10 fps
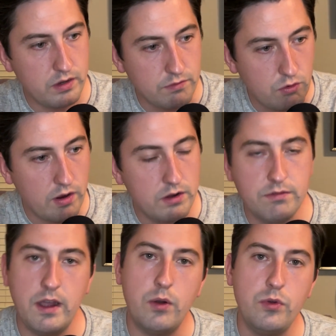of greater
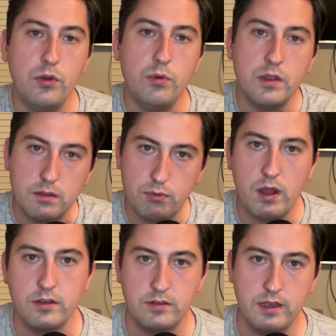value in the
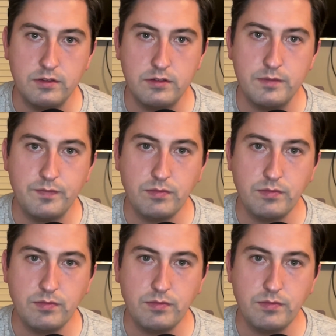process?